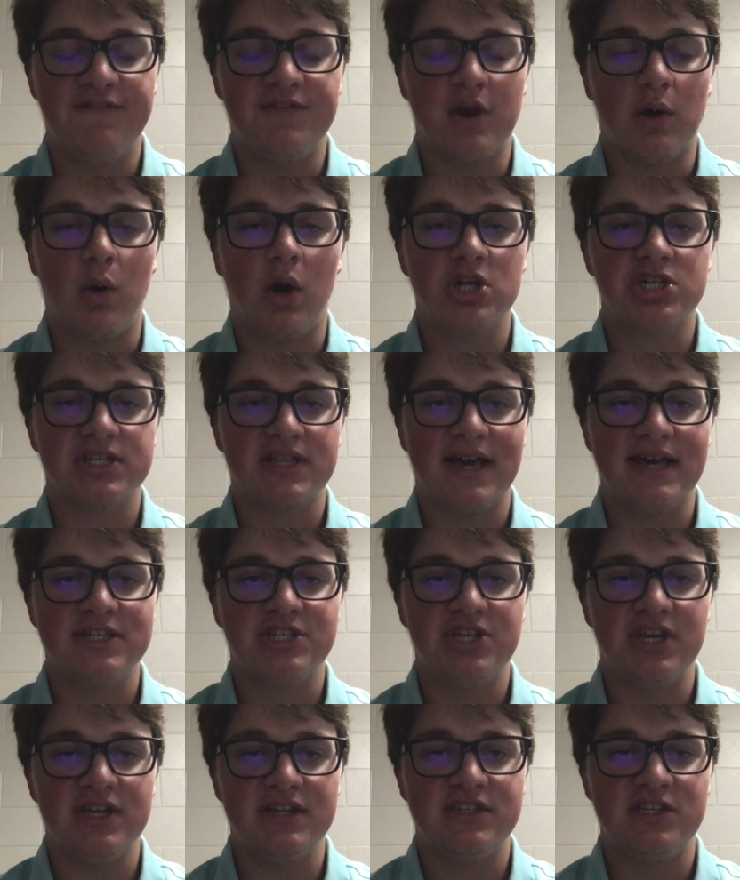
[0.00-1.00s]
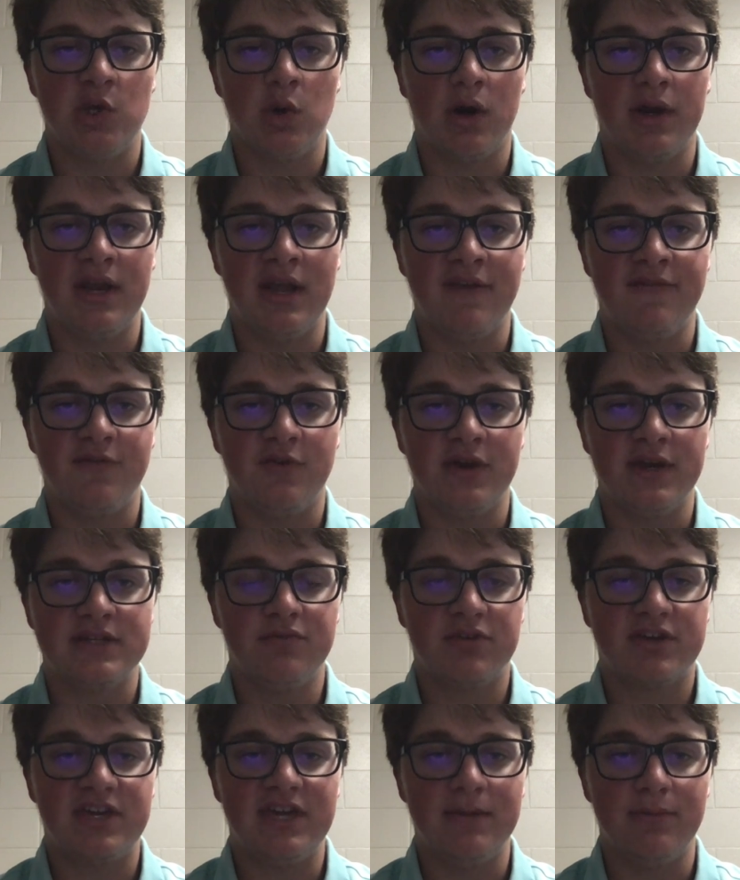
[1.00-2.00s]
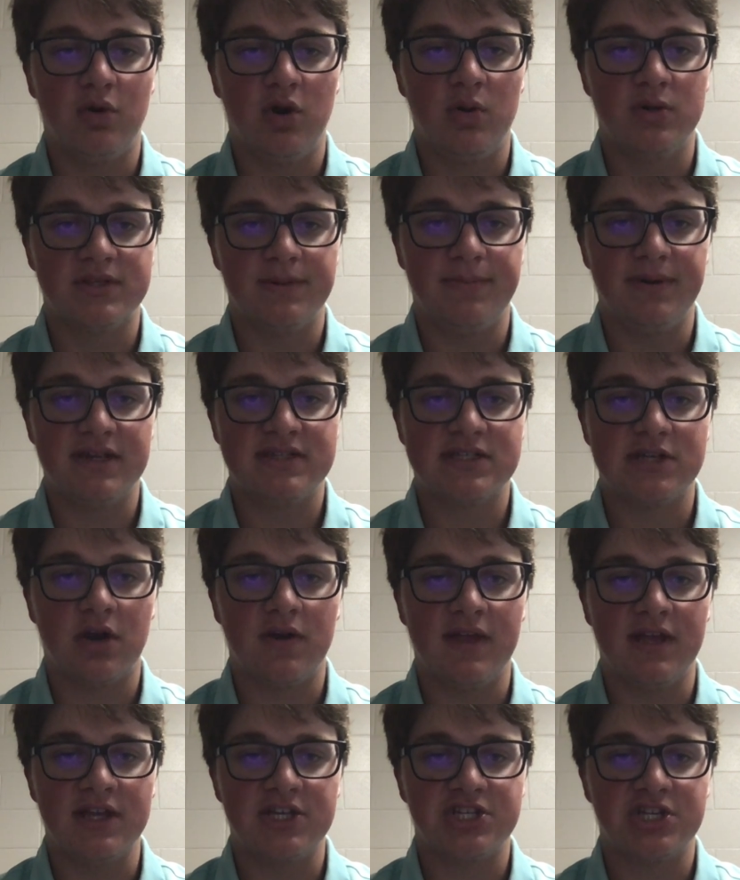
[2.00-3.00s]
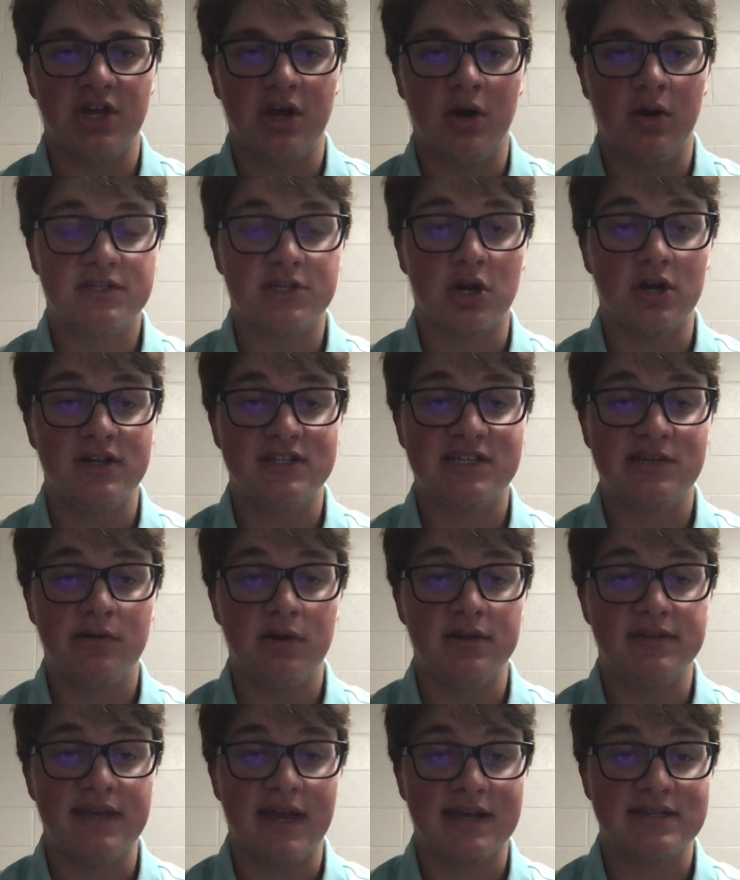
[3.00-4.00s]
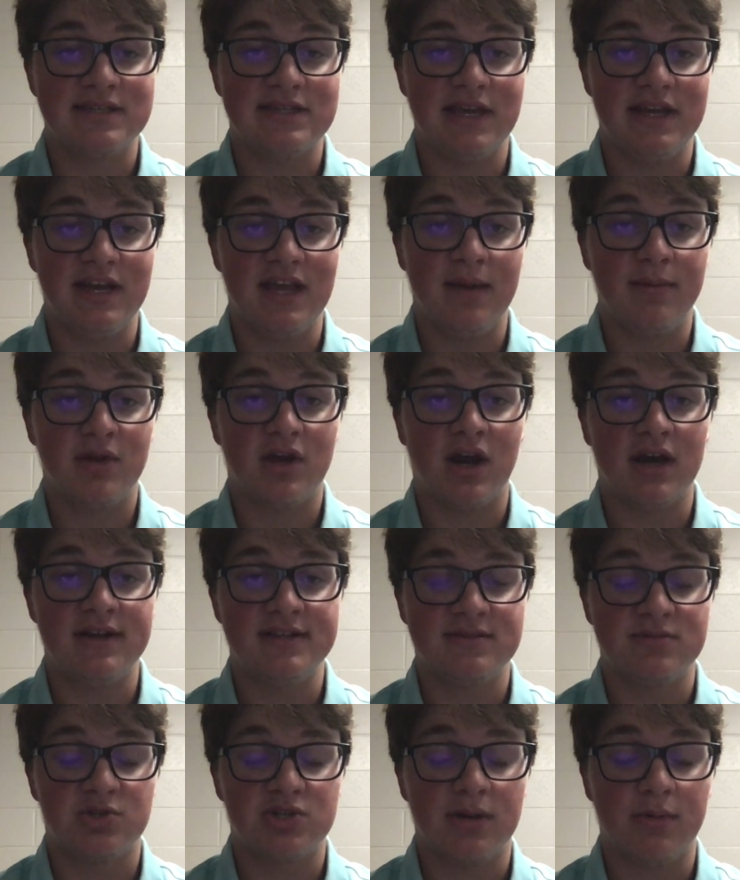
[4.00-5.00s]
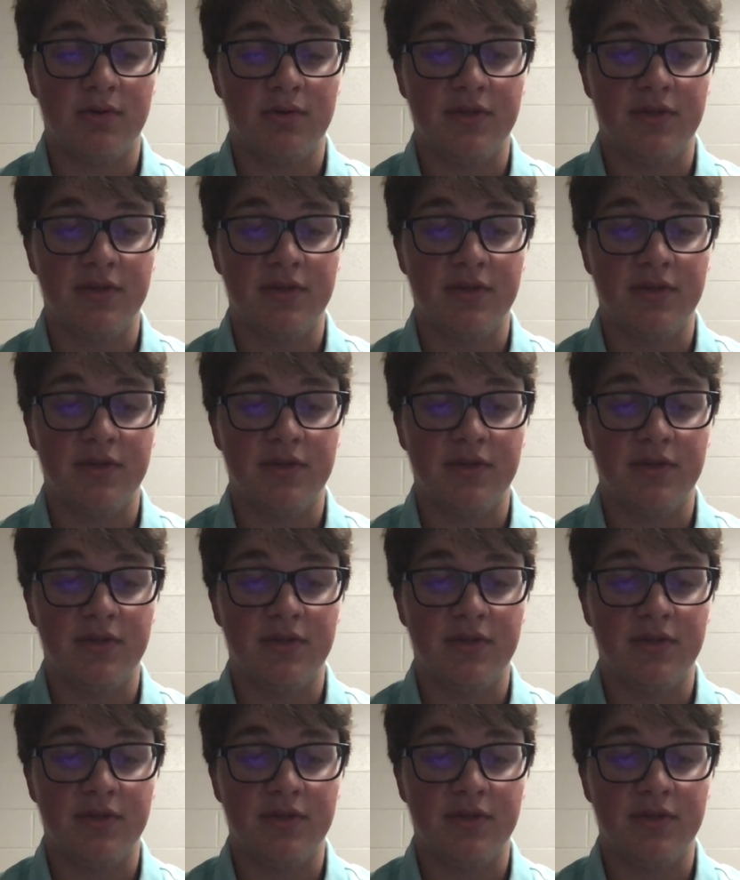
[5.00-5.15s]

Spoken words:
If y'all watched Last Chance U on Netflix, Rakeem Boyd was a big star of that show. Started his career at Texas A&M, got into some trouble